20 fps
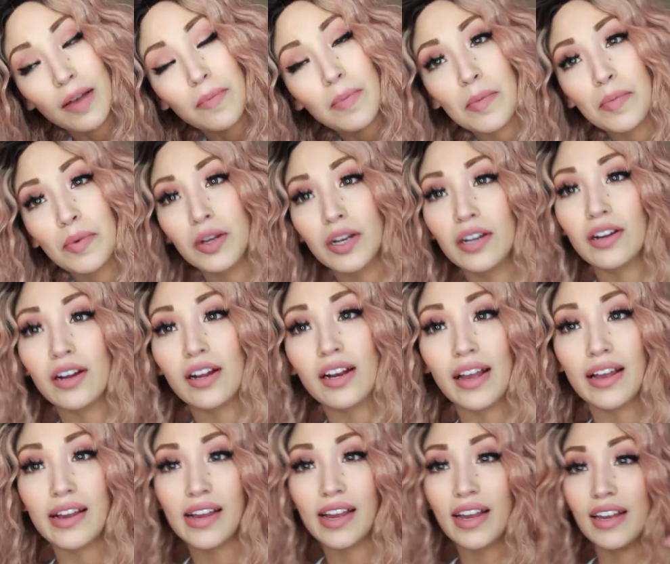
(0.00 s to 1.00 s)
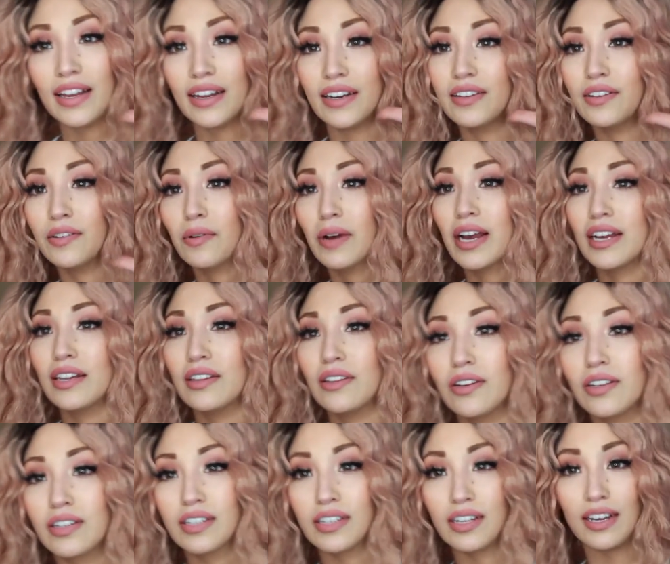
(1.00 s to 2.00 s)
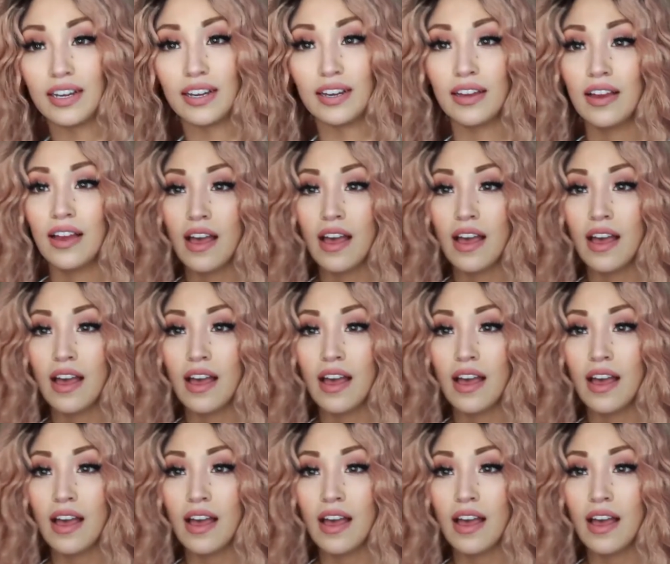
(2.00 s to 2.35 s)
time I put it on. I hated the way I looked in it.